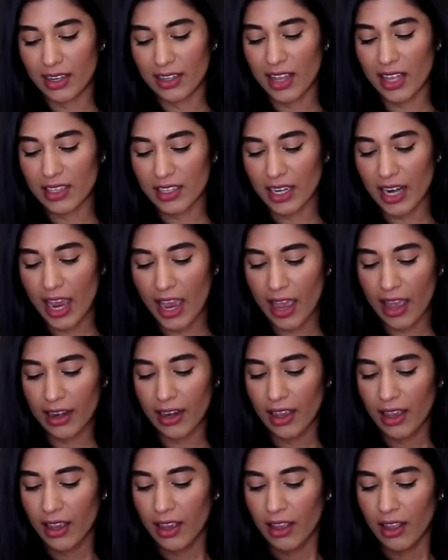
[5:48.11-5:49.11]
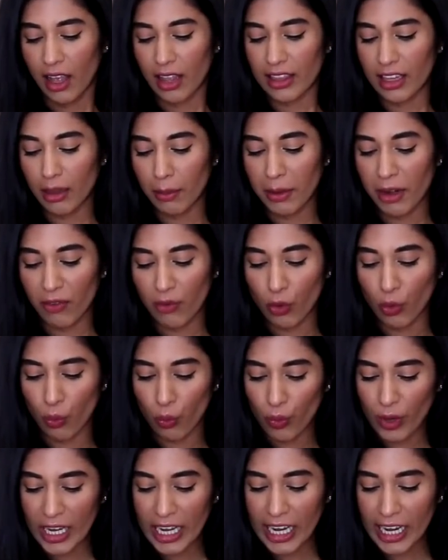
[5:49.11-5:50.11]
And that's gonna add a little bit of
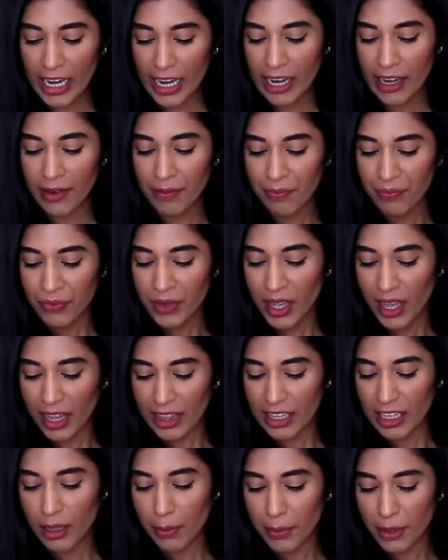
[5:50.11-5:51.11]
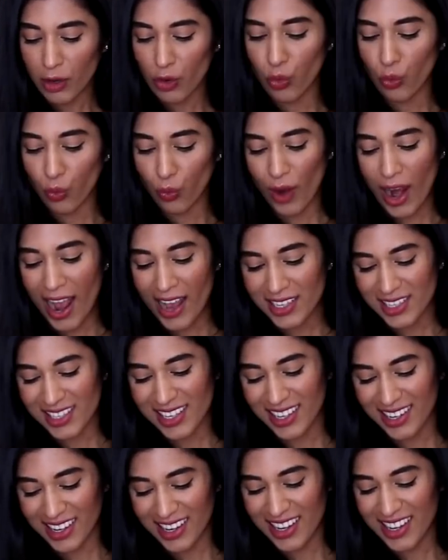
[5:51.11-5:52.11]
green, a little bit of
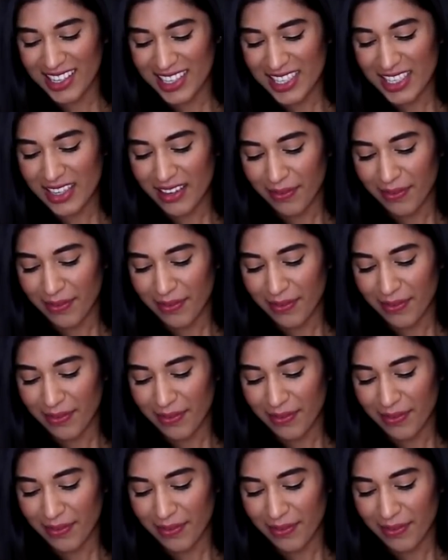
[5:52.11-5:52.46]
grassiness,